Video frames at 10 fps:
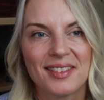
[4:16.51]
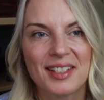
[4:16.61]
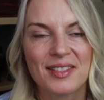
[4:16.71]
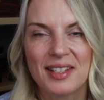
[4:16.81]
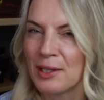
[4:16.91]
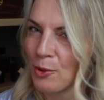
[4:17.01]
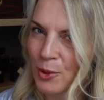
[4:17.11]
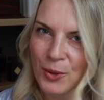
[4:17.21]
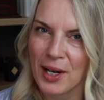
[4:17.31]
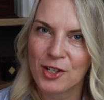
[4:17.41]
this
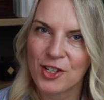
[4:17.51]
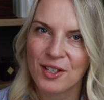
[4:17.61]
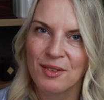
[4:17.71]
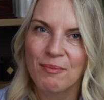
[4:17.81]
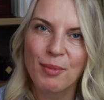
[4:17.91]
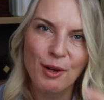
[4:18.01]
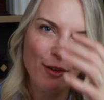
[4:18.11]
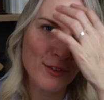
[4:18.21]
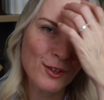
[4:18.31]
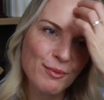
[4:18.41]
inauguration
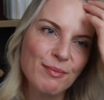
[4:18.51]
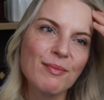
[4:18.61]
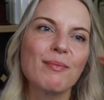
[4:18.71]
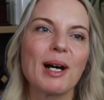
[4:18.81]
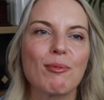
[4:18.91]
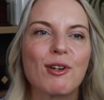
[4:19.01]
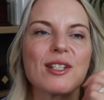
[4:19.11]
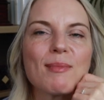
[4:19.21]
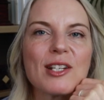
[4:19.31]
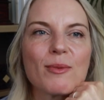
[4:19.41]
perfume by
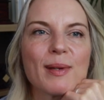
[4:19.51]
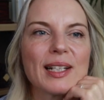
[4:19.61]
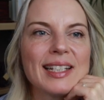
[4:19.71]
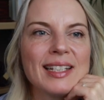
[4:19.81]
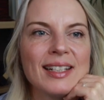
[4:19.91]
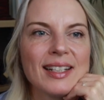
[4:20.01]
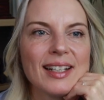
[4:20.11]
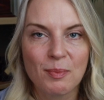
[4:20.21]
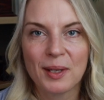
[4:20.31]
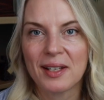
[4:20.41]
Prince Matchabelli
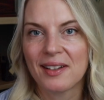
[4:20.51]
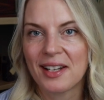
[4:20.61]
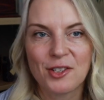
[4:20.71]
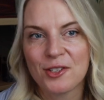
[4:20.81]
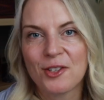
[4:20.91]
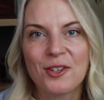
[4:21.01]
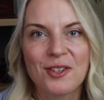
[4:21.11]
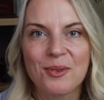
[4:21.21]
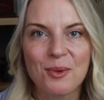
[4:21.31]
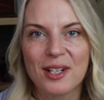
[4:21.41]
but I don't
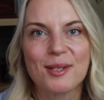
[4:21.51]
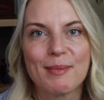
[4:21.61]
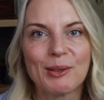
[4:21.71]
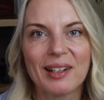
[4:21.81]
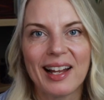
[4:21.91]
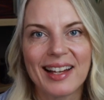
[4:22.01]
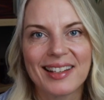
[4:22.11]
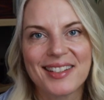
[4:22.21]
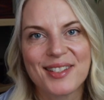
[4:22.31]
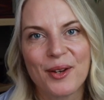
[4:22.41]
know what it smelled like.
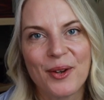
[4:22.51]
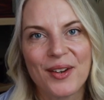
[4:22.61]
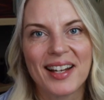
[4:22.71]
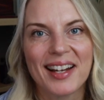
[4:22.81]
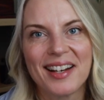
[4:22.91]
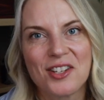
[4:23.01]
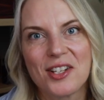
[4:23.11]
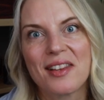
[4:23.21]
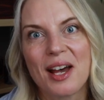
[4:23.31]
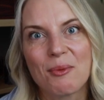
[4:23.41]
So I can't
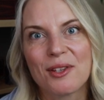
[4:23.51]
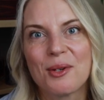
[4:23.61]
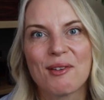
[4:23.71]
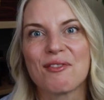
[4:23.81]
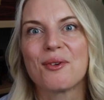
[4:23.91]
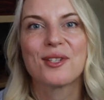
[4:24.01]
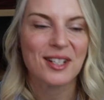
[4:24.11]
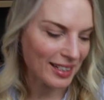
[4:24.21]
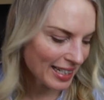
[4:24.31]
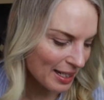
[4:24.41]
share that with you,
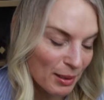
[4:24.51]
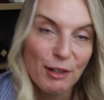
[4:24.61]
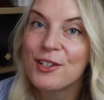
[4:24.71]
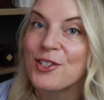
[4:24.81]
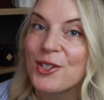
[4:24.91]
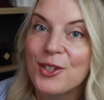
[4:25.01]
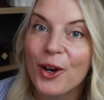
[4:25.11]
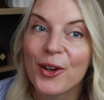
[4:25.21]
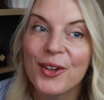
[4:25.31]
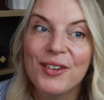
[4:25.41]
unfortunately. But if you do
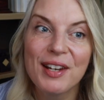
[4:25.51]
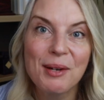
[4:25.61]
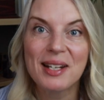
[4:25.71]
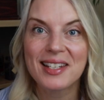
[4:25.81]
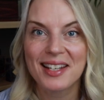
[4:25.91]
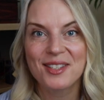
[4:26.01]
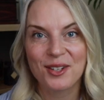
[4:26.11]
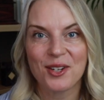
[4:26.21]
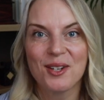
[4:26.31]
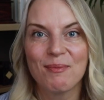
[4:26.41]
know, if anyone does
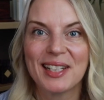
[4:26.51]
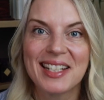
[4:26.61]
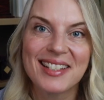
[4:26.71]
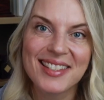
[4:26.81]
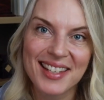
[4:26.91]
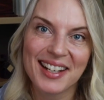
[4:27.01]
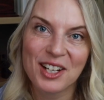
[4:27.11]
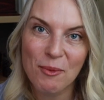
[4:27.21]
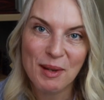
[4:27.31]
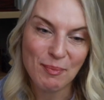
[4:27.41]
know, please uh,
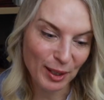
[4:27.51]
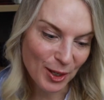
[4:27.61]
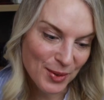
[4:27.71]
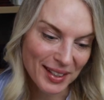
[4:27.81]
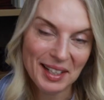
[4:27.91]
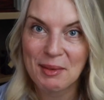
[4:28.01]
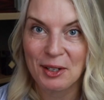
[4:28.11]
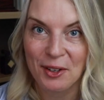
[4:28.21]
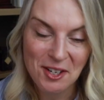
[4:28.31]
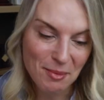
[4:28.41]
comment below and let me
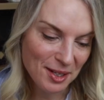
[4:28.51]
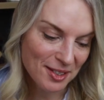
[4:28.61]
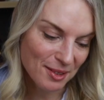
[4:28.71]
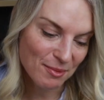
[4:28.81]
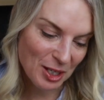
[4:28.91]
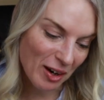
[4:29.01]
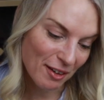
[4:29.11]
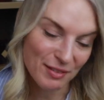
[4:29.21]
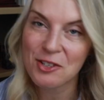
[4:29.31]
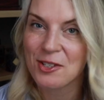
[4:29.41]
know because I'm
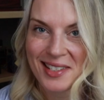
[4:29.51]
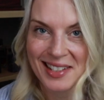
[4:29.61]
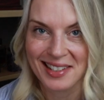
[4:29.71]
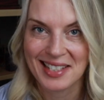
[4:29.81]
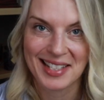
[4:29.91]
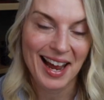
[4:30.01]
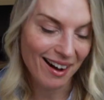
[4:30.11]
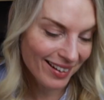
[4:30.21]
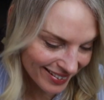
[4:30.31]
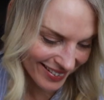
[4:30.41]
kind of interested in this
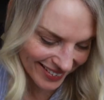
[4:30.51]
now.